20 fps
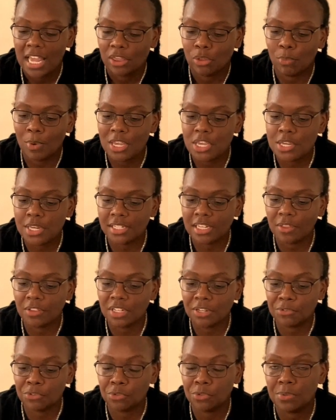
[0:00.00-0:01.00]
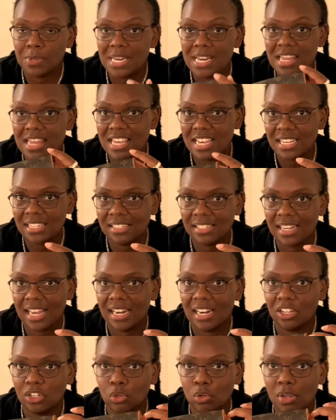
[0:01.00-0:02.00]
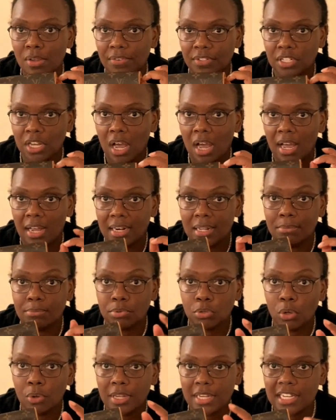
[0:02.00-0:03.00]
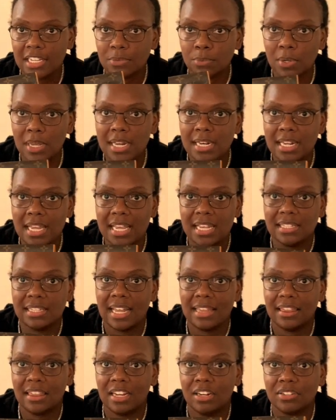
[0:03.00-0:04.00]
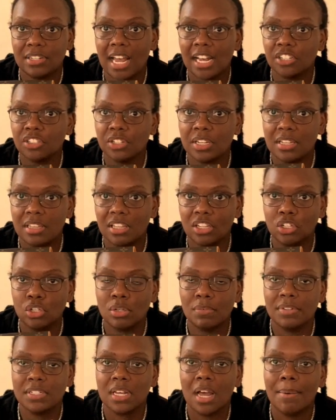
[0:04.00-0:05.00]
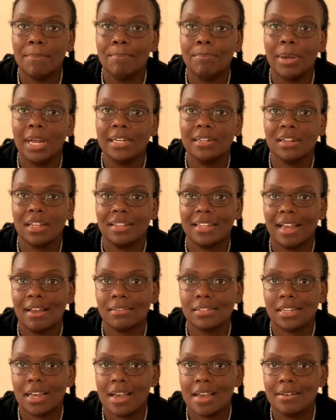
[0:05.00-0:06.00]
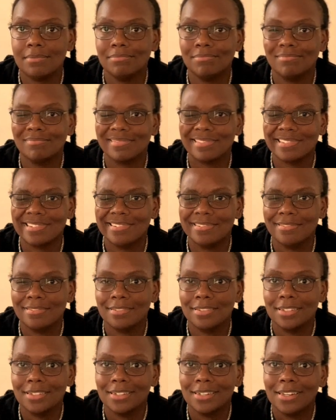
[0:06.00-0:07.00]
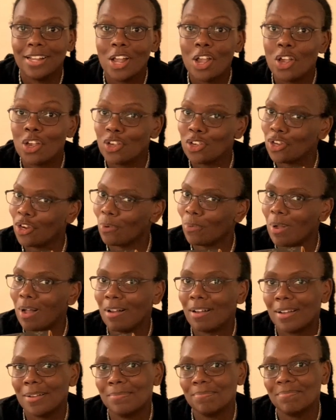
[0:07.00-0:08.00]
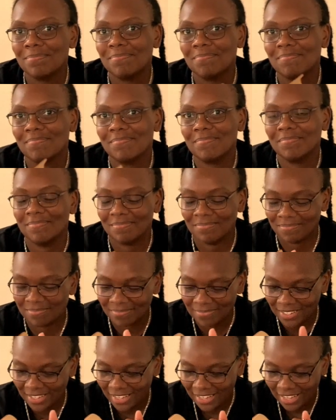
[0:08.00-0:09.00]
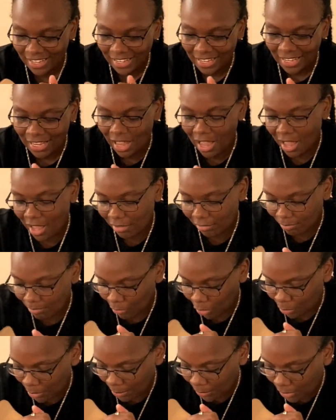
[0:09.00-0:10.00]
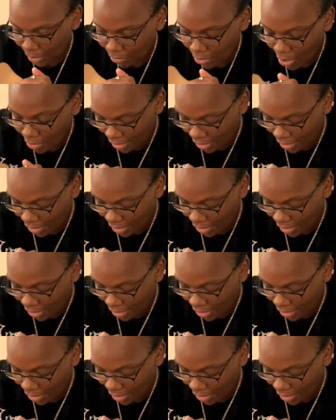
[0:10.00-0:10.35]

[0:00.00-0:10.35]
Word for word: The way you can tell the difference between this and a Louis Vuitton employees one is that there's actually the Louis Vuitton button on the outside. You're welcome. Uh, most people don't know